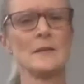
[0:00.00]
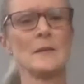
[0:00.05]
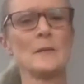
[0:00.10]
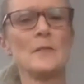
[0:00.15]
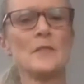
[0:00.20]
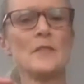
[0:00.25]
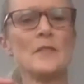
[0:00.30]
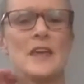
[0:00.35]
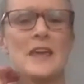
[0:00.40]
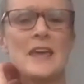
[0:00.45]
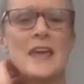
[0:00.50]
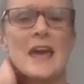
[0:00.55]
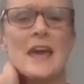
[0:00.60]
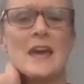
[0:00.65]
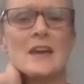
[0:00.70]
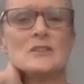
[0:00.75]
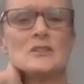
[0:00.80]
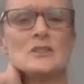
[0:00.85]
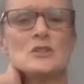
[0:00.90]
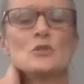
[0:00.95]
they
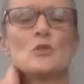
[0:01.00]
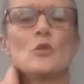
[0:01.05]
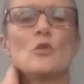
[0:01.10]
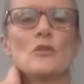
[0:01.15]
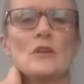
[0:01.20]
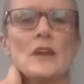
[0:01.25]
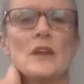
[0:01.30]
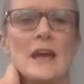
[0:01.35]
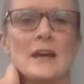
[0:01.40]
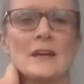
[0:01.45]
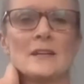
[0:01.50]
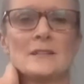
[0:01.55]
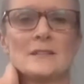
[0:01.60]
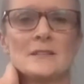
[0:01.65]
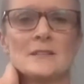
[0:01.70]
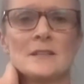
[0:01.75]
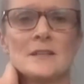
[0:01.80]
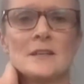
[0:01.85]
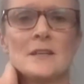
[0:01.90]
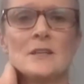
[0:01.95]
get sore
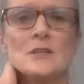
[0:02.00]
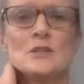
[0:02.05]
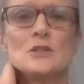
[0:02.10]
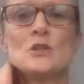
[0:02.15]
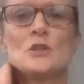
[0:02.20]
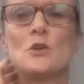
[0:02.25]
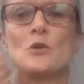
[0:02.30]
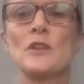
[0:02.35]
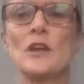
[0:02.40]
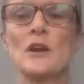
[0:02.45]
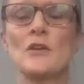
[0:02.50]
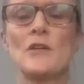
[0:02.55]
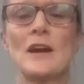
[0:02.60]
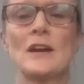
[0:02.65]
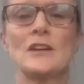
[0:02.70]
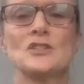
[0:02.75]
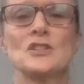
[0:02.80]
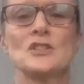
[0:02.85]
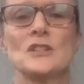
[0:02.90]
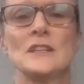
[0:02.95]
necks. So they're
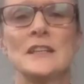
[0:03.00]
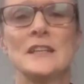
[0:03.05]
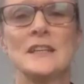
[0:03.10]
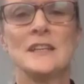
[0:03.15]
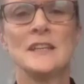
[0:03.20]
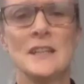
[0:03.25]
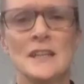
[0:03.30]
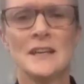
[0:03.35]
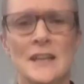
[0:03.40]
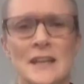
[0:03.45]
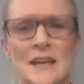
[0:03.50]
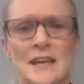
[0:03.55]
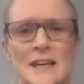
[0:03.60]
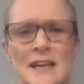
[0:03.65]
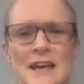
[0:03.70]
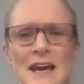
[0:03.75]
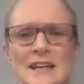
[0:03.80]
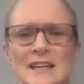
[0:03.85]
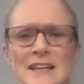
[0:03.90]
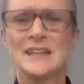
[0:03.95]
actually
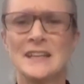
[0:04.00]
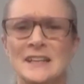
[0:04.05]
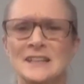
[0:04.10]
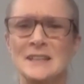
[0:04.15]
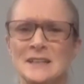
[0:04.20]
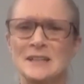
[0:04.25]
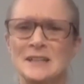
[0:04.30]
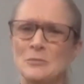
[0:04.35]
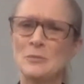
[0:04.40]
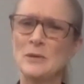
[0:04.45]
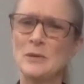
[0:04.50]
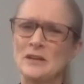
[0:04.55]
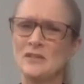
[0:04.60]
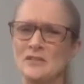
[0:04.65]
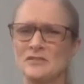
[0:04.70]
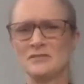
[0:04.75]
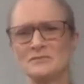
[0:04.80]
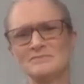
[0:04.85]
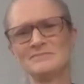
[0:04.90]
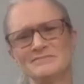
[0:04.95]
getting a little bit
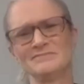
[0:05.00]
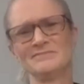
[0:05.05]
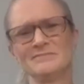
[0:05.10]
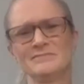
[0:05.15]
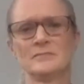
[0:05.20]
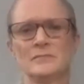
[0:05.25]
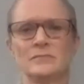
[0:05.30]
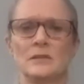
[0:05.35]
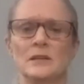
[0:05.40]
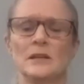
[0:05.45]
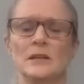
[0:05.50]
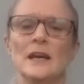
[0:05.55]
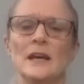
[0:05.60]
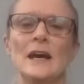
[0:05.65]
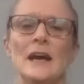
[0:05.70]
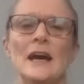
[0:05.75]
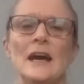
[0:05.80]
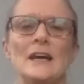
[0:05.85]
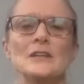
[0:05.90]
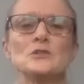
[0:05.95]
of, mm,
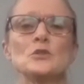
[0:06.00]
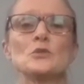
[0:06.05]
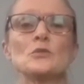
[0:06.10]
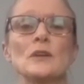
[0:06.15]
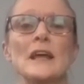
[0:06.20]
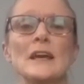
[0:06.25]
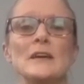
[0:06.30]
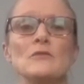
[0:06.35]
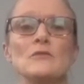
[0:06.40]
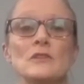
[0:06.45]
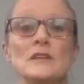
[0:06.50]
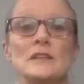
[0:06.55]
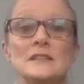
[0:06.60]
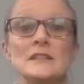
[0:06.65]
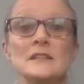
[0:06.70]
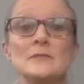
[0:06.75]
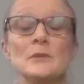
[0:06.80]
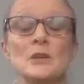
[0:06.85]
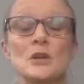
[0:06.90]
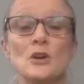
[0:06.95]
I don't like
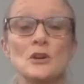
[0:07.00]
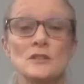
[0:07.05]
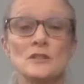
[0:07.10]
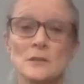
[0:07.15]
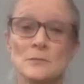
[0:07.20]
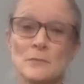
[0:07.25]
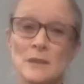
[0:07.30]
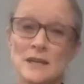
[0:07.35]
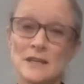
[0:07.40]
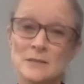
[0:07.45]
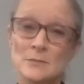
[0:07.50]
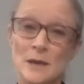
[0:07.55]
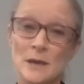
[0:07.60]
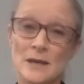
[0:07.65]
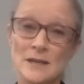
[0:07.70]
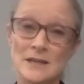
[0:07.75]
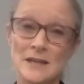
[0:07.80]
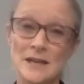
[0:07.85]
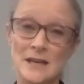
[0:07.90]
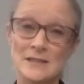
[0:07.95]
reading because it makes
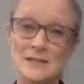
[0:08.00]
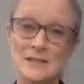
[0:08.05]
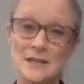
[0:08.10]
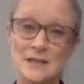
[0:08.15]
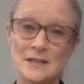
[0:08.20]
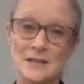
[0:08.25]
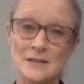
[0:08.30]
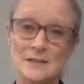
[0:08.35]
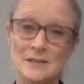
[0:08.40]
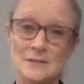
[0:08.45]
my neck tired.